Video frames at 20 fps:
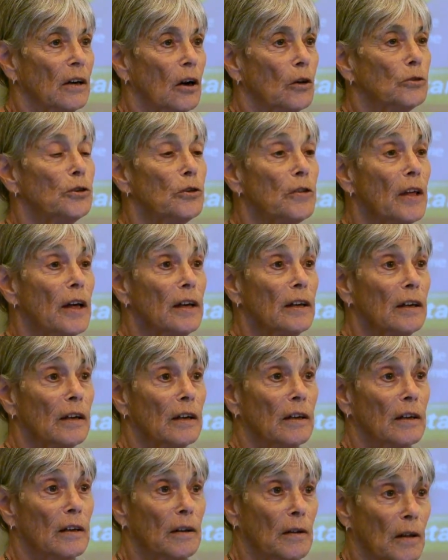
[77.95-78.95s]
Oh, do
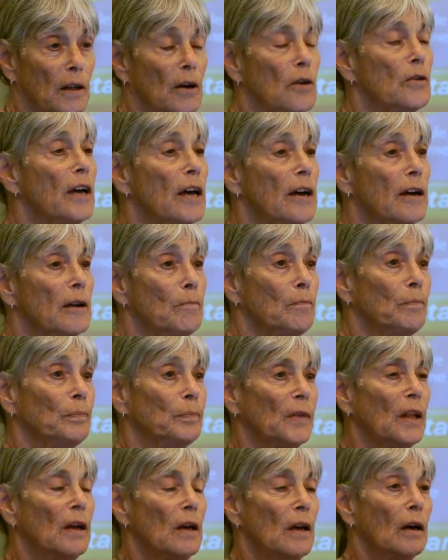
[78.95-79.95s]
they? Okay.
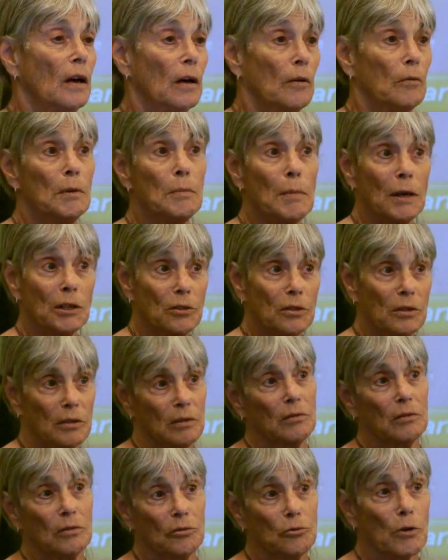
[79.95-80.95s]
We might
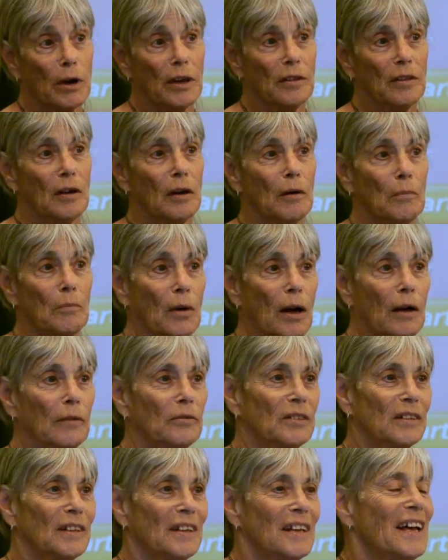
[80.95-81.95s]
try them.
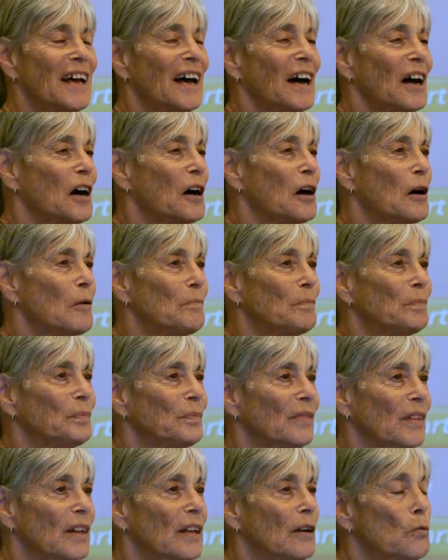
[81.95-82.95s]

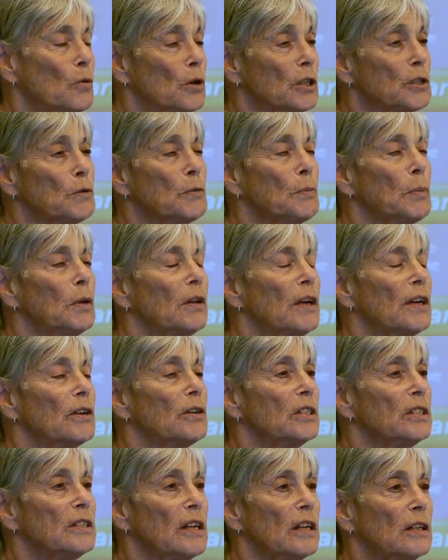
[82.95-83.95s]
It works with
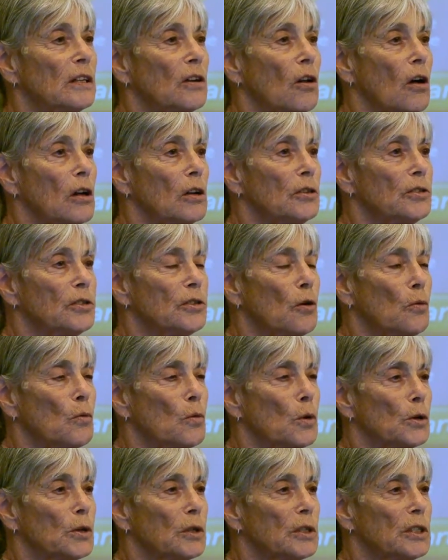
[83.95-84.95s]
Polaris, and it also
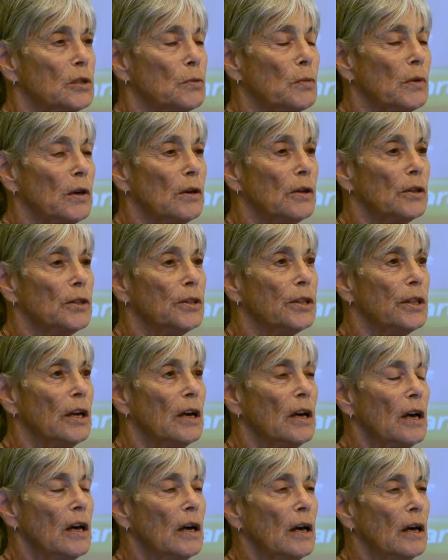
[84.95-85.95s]
works with
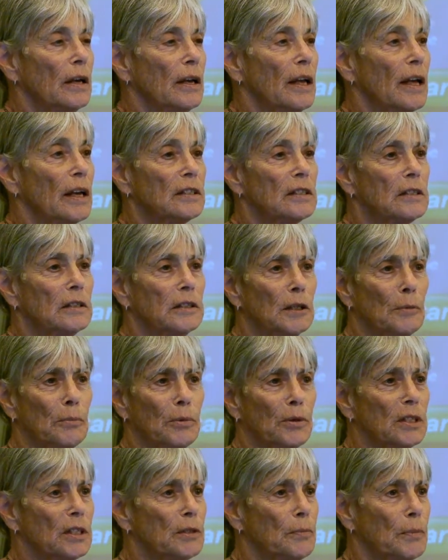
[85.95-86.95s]
Ex
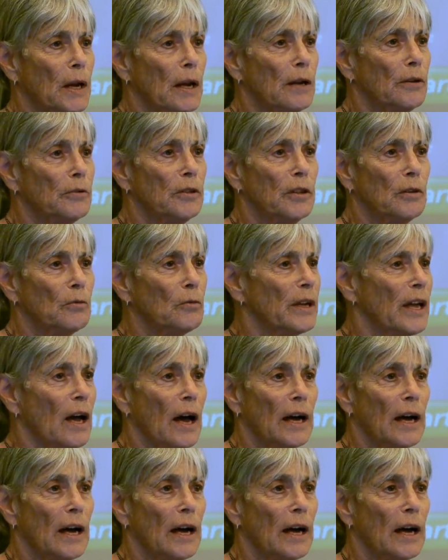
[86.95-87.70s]
Libris, but I don't think